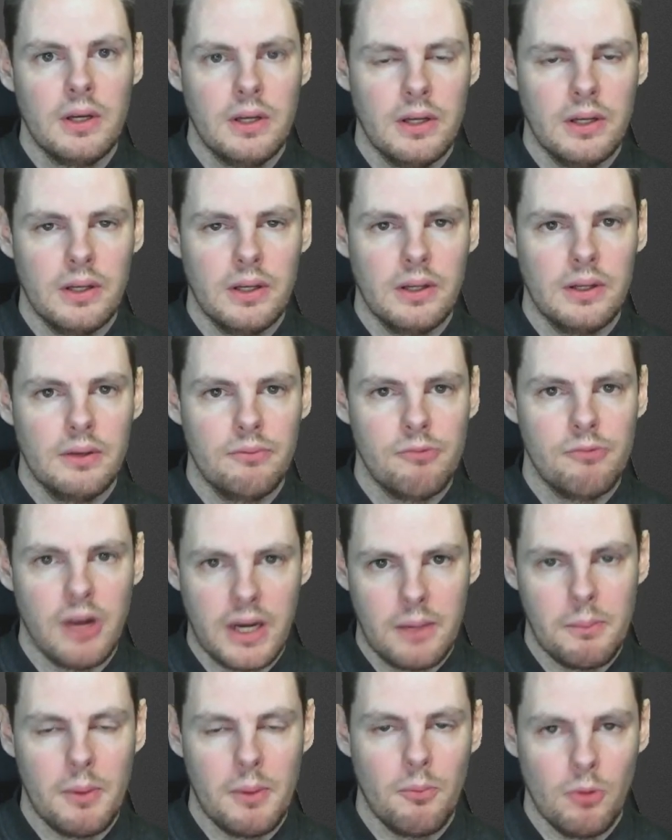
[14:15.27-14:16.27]
and
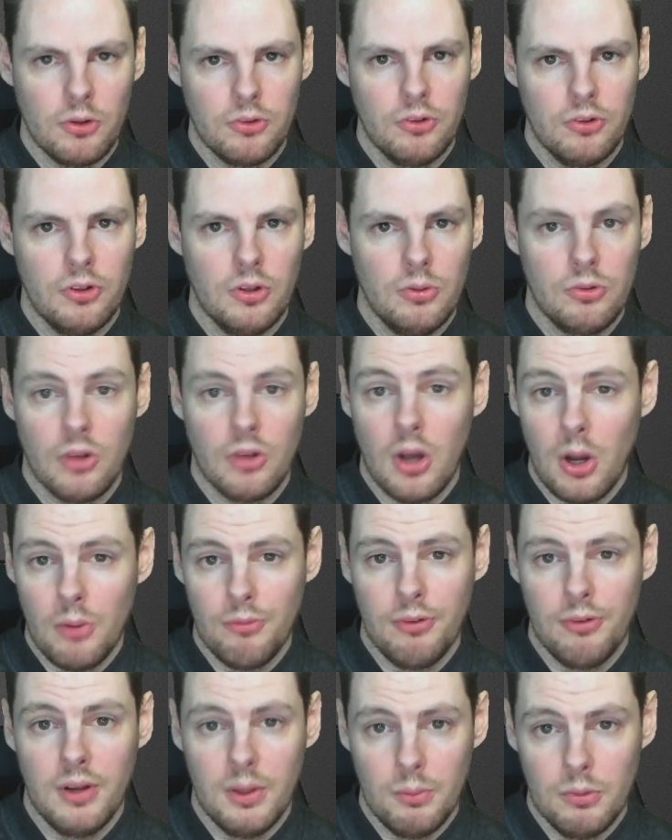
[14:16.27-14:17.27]
recommend what to do. So
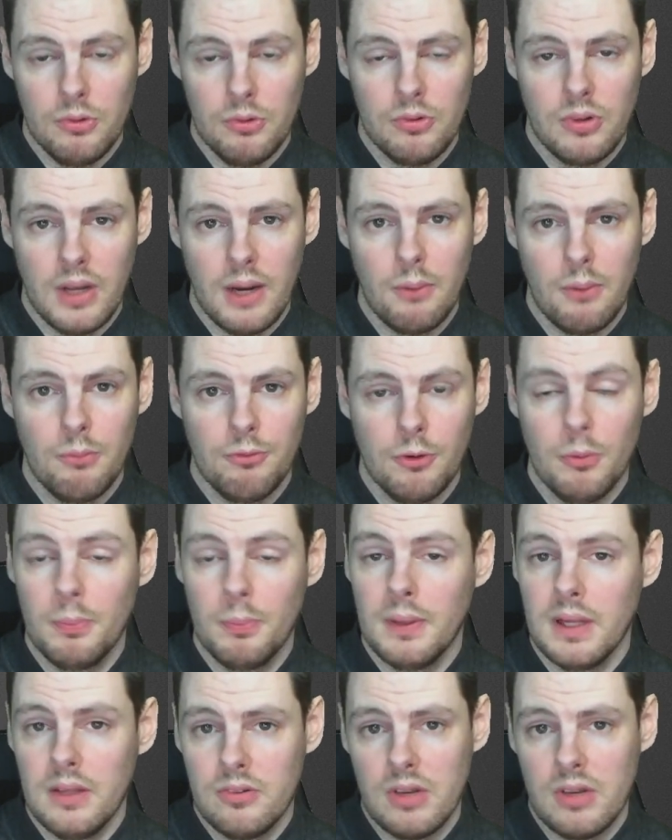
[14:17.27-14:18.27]
hopefully it was helpful.
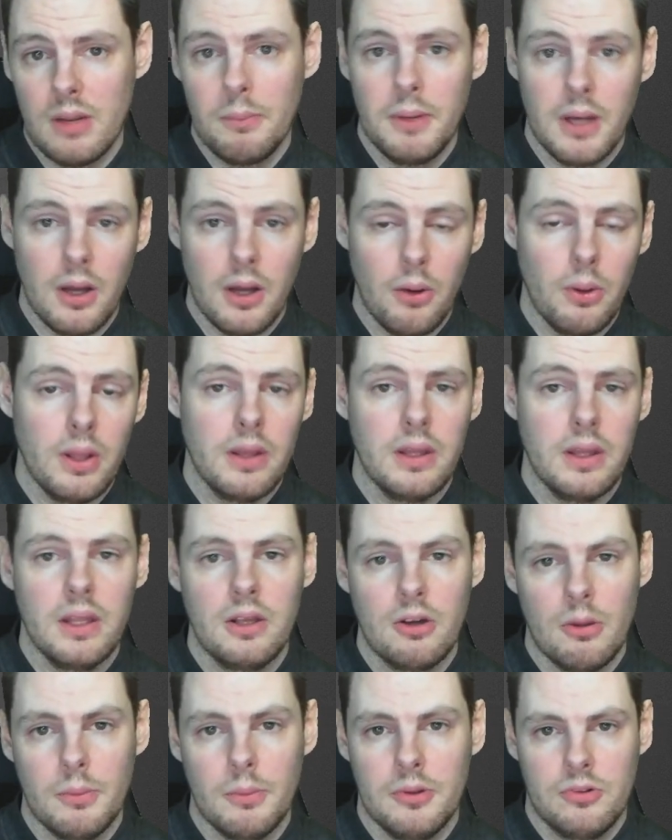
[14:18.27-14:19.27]
Please let me know in the
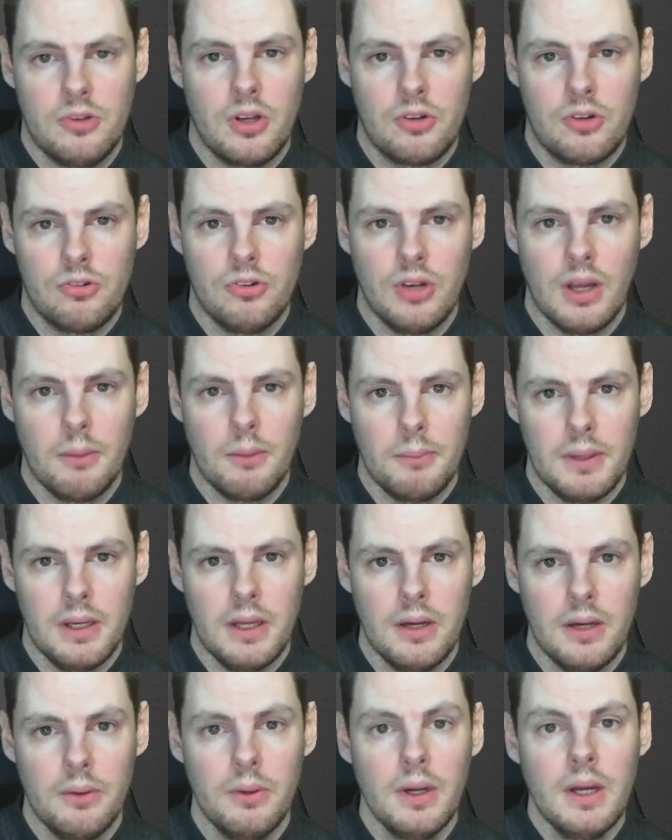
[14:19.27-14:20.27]
comment section down
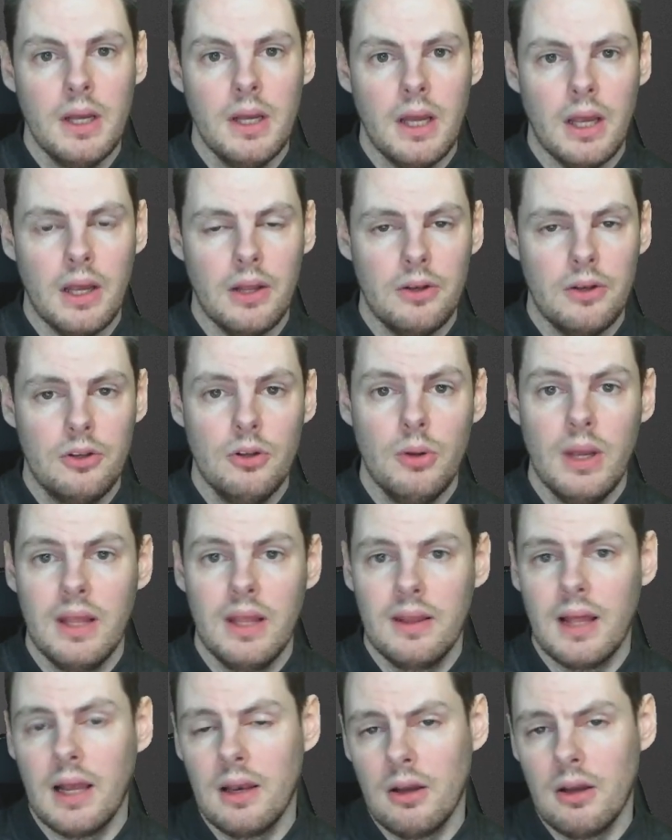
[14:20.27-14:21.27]
below. Do
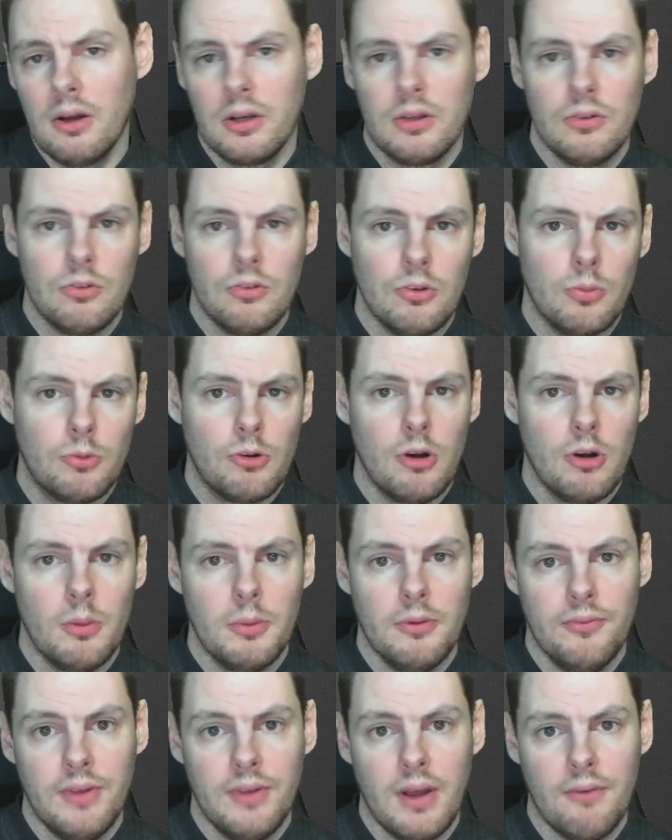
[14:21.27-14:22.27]
hit that like and subscribe
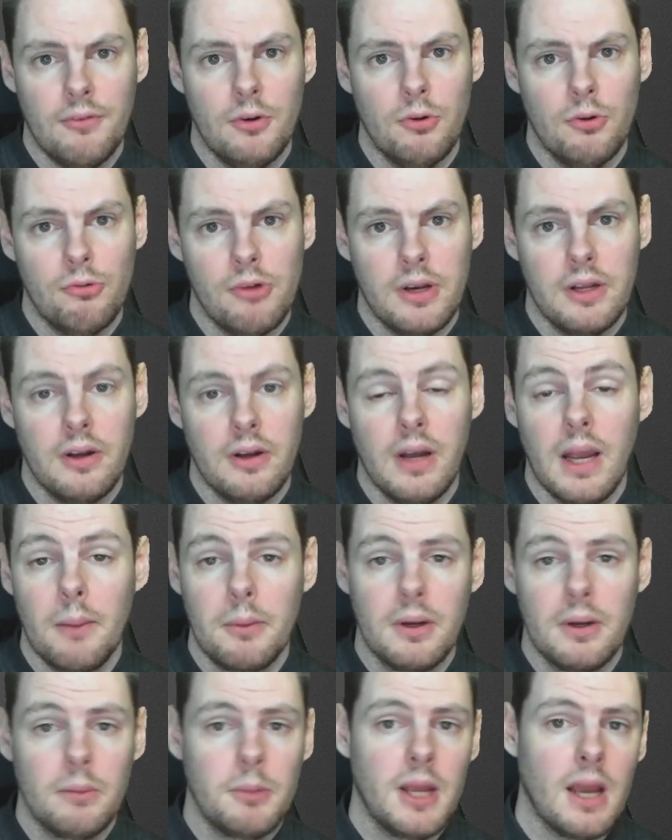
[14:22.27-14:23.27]
button if you haven't already. I am
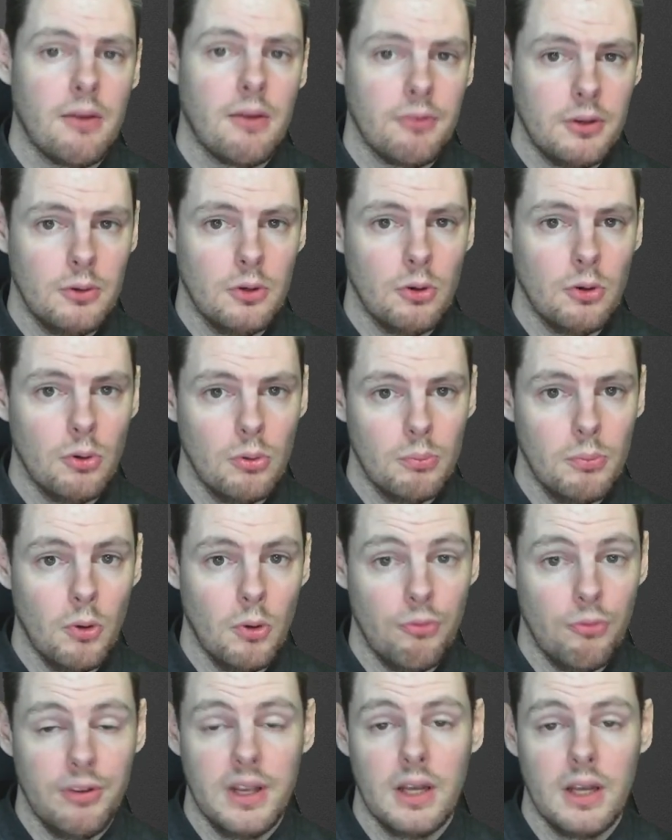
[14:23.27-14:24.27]
going to be having
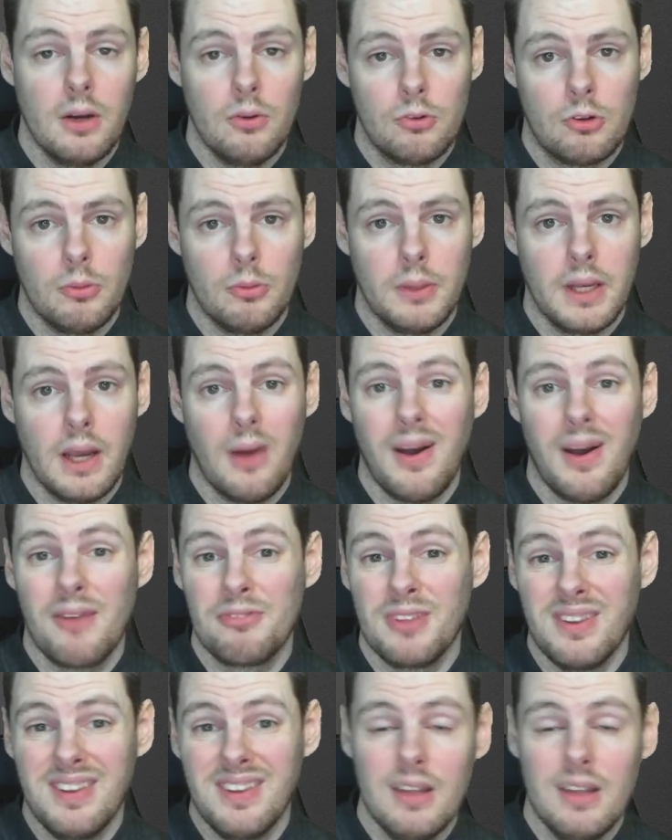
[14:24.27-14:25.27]
more videos coming out
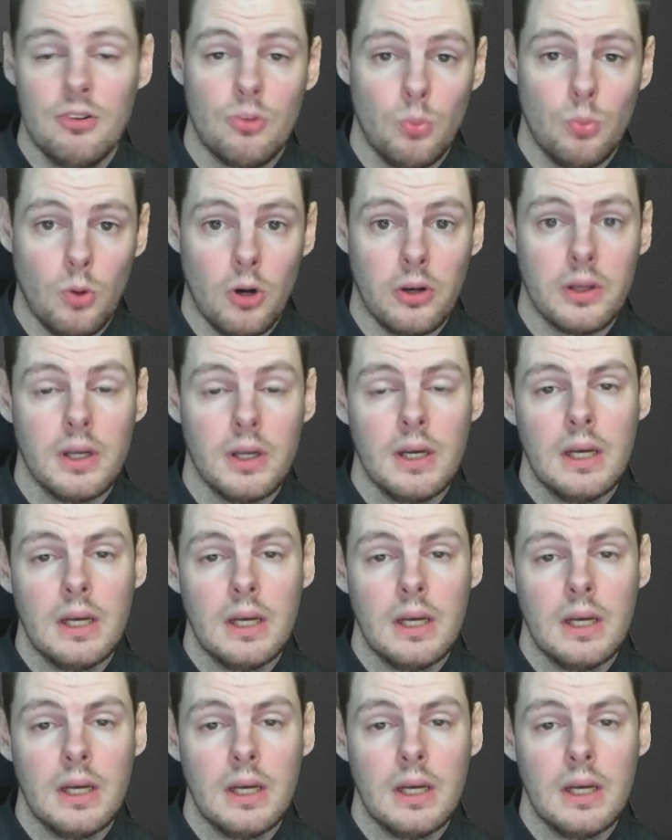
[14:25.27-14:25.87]
after this one,